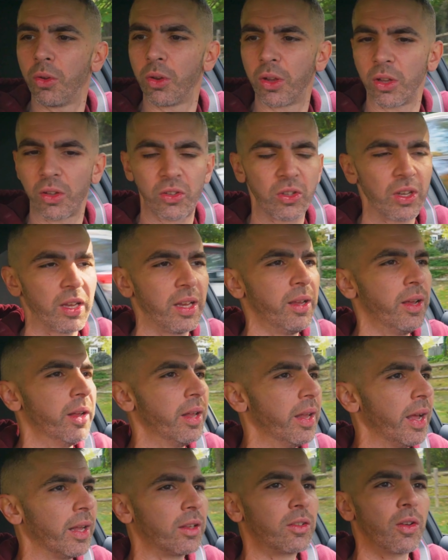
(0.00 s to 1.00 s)
you can see
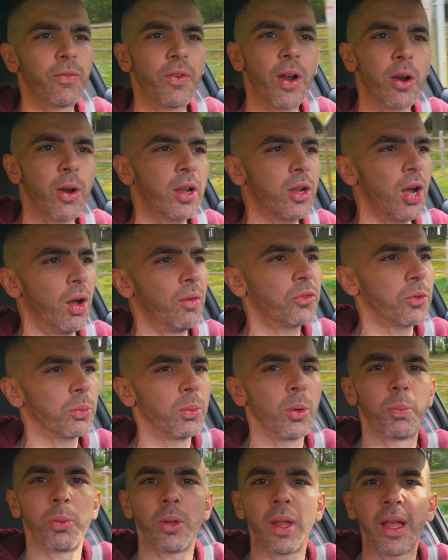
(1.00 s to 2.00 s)
it's a very
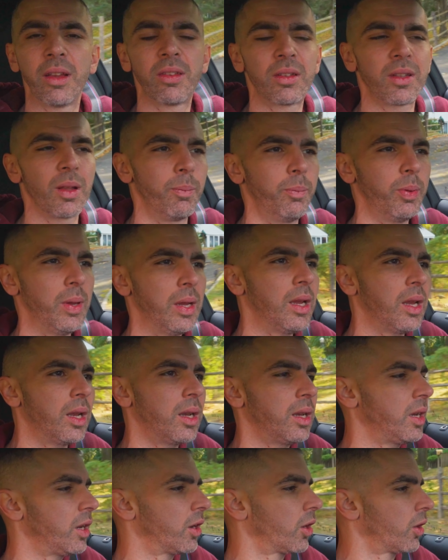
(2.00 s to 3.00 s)
comfortable place to be
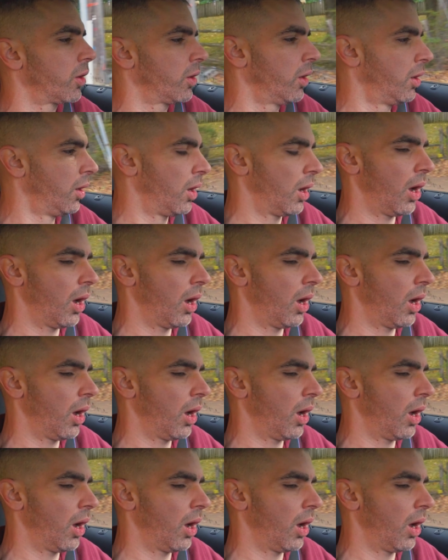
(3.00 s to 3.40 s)
in here.